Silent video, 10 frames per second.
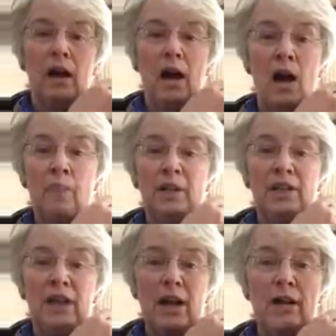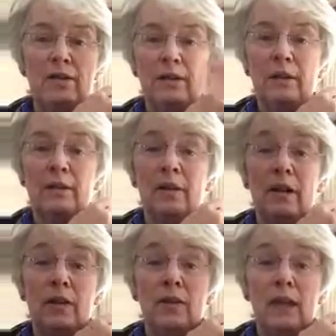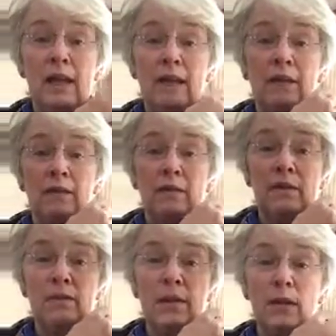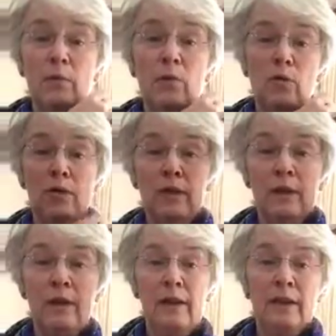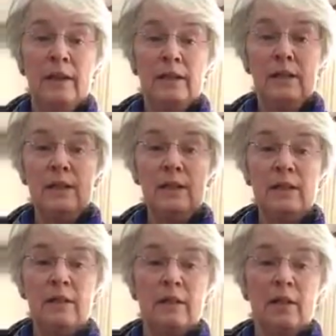up and down the length of the fingerboard, it's this